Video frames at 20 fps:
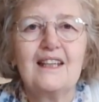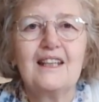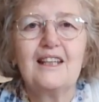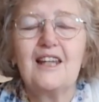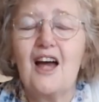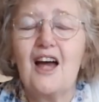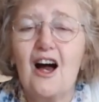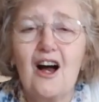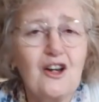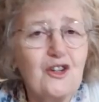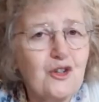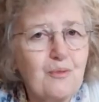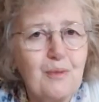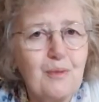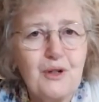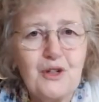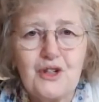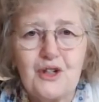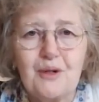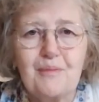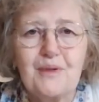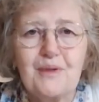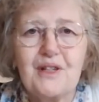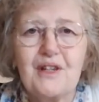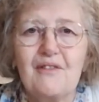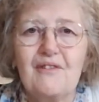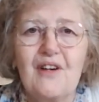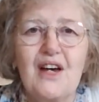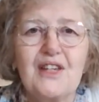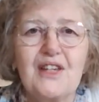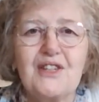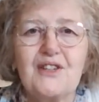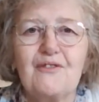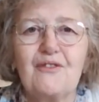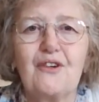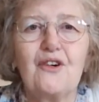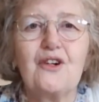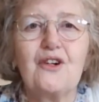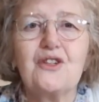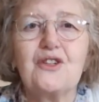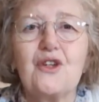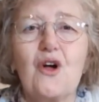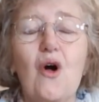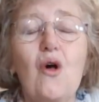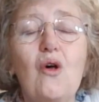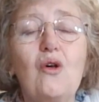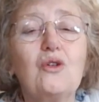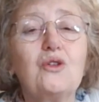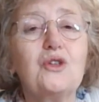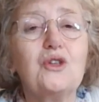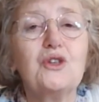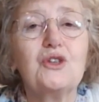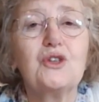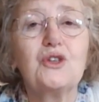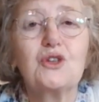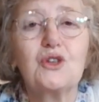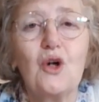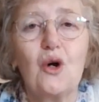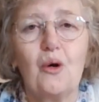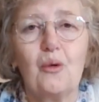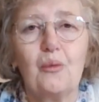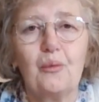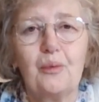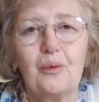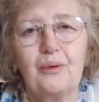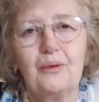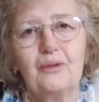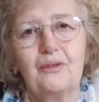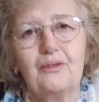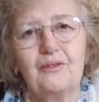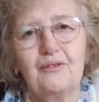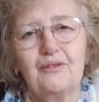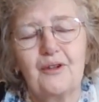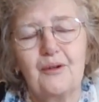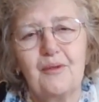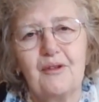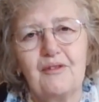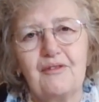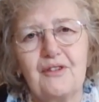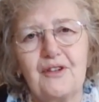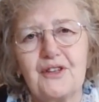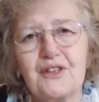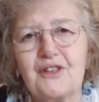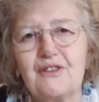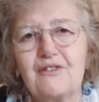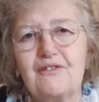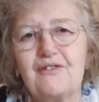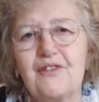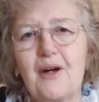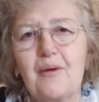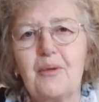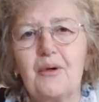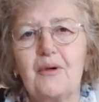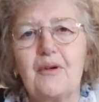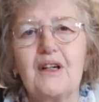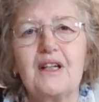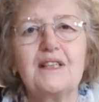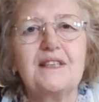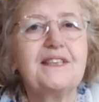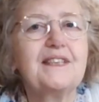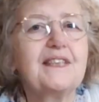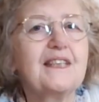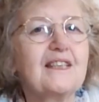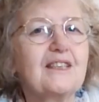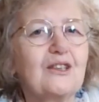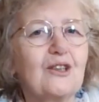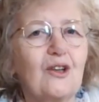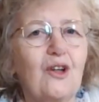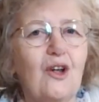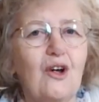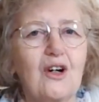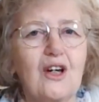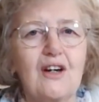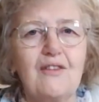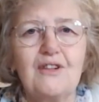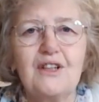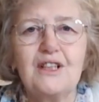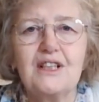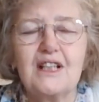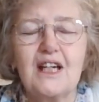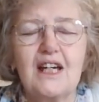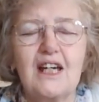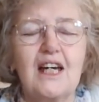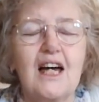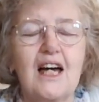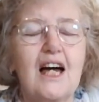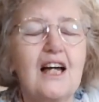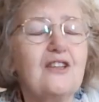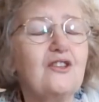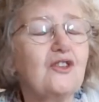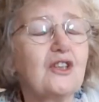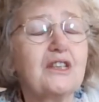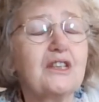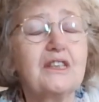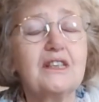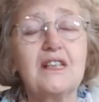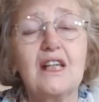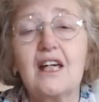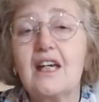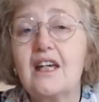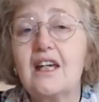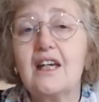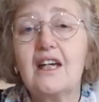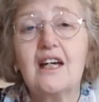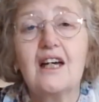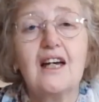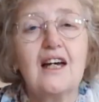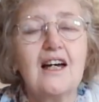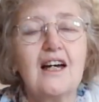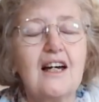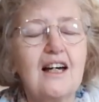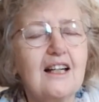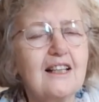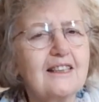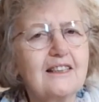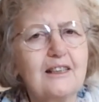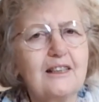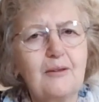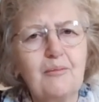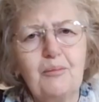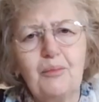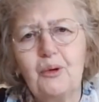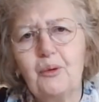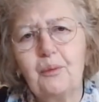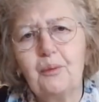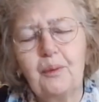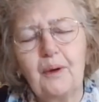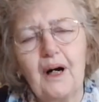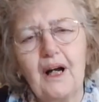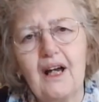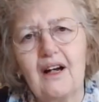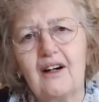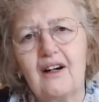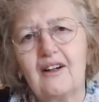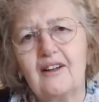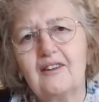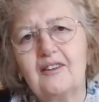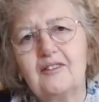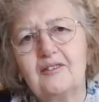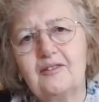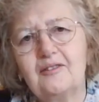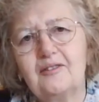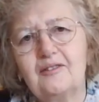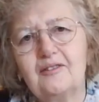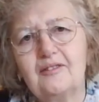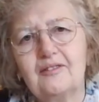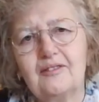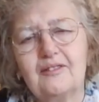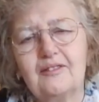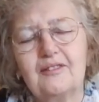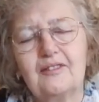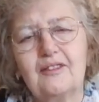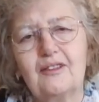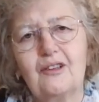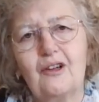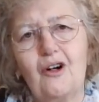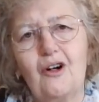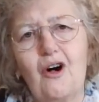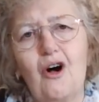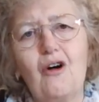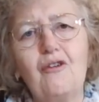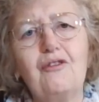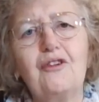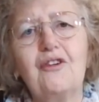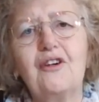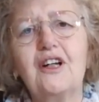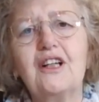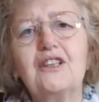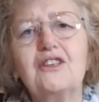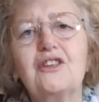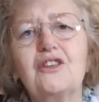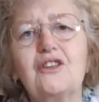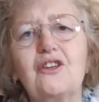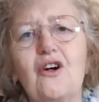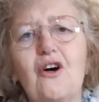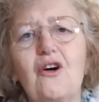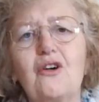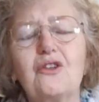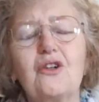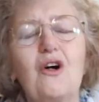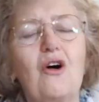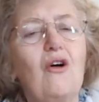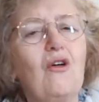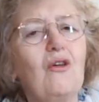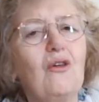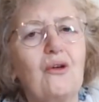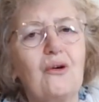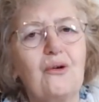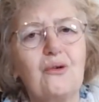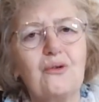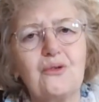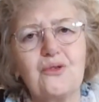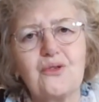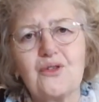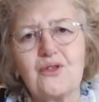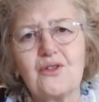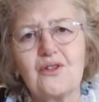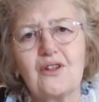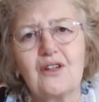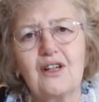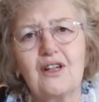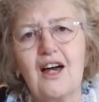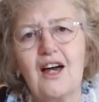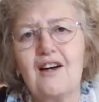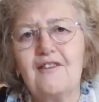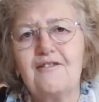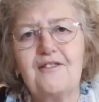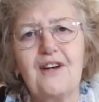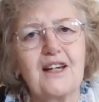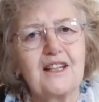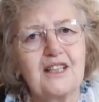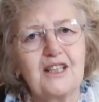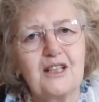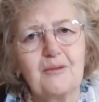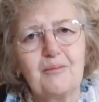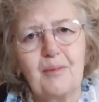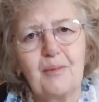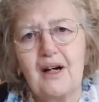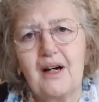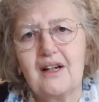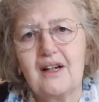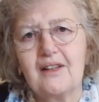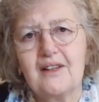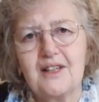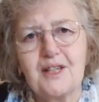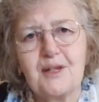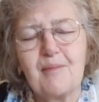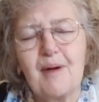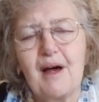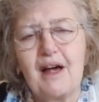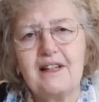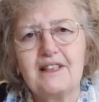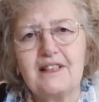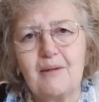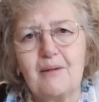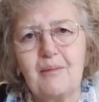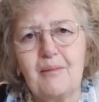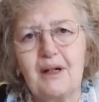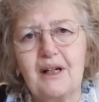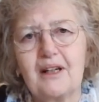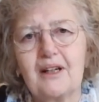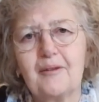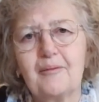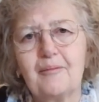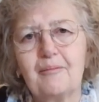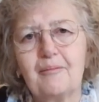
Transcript: The archbishops have asked for us all to stop from the 1st of February at 6 o'clock every day and just say a simple prayer, offering to God all those affected by this pandemic.